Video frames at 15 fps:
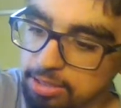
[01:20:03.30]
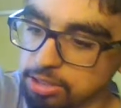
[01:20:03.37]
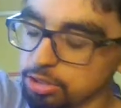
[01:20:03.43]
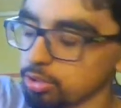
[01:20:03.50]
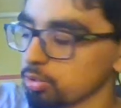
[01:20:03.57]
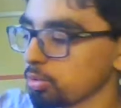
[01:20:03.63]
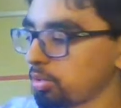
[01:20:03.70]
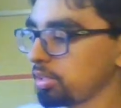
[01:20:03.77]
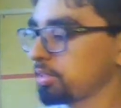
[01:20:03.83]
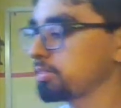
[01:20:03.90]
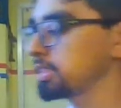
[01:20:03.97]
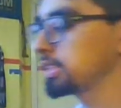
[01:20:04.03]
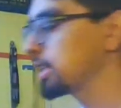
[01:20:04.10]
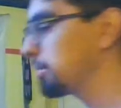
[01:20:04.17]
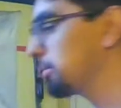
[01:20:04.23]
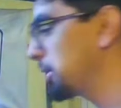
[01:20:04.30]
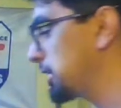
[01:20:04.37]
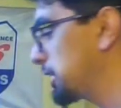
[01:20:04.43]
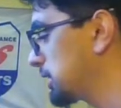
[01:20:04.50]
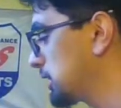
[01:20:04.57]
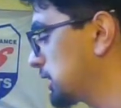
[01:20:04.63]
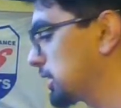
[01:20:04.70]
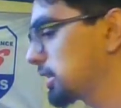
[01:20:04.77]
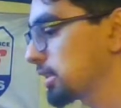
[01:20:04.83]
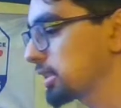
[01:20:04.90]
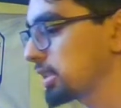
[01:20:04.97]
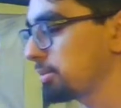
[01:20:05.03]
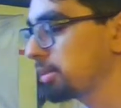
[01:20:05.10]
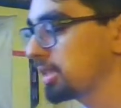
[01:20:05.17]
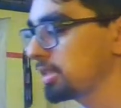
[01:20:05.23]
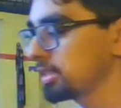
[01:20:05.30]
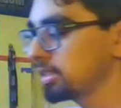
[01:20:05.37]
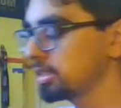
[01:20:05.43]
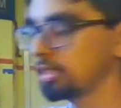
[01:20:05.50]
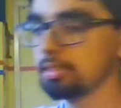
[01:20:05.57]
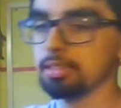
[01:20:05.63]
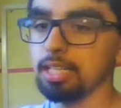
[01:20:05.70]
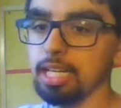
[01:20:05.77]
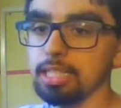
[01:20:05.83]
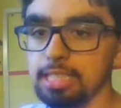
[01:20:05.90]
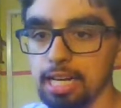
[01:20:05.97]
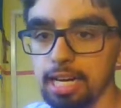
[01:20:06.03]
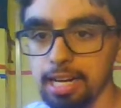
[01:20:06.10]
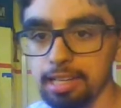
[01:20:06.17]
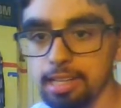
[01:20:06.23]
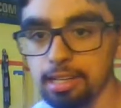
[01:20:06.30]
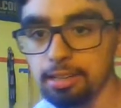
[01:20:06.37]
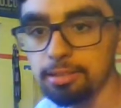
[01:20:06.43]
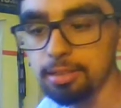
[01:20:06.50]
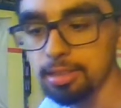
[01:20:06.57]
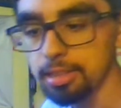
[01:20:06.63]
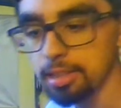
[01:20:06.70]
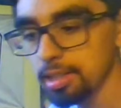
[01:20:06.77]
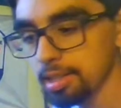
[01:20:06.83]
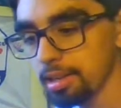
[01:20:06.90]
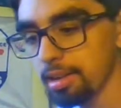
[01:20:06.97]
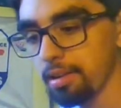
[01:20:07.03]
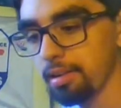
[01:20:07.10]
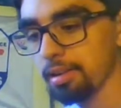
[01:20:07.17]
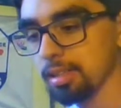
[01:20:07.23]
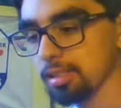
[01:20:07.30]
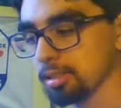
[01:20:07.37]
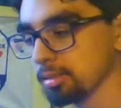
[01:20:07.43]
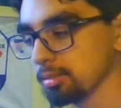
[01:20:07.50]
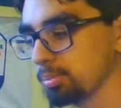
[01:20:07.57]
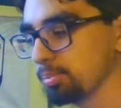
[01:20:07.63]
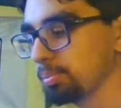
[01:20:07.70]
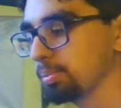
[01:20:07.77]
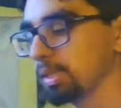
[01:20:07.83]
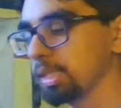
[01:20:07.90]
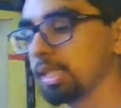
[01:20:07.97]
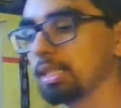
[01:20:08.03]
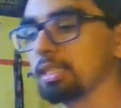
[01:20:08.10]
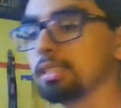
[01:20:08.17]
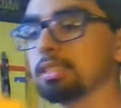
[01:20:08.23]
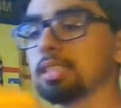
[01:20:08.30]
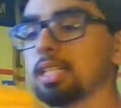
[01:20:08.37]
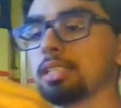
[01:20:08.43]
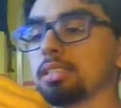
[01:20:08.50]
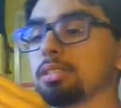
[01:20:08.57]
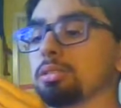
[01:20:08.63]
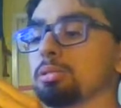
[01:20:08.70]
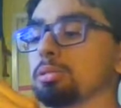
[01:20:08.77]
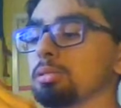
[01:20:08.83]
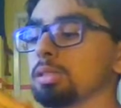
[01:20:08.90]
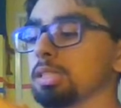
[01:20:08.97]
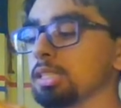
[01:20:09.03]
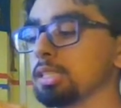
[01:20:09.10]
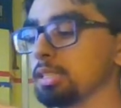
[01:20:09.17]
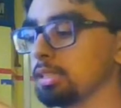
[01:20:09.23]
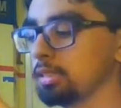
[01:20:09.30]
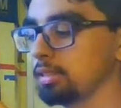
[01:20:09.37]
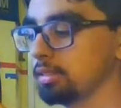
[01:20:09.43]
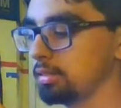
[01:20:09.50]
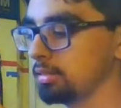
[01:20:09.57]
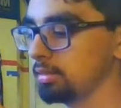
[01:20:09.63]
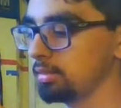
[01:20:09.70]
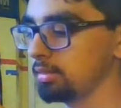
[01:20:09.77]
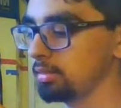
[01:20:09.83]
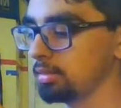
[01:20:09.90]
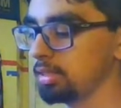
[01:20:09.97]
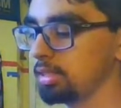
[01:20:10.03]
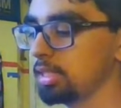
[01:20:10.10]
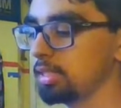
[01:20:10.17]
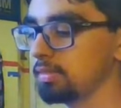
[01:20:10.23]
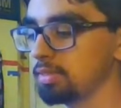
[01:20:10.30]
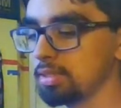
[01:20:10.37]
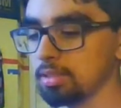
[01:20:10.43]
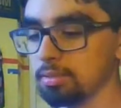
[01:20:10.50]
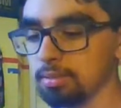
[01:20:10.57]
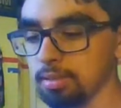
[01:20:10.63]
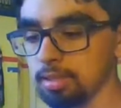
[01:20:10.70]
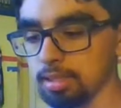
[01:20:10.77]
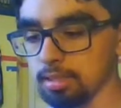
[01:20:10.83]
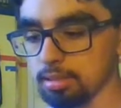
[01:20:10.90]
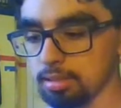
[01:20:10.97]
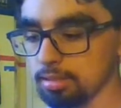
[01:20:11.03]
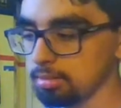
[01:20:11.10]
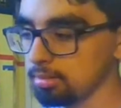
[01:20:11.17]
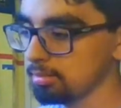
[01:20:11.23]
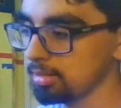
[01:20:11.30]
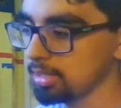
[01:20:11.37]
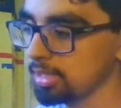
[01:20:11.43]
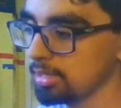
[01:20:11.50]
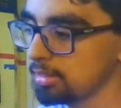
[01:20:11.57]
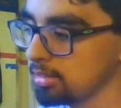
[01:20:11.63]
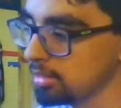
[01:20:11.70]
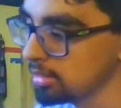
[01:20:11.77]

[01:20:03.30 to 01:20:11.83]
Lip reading: a sort of Summit in here because I mean this thing has a high low, but it's not as cool. The diffs don't lock, so I'm kind of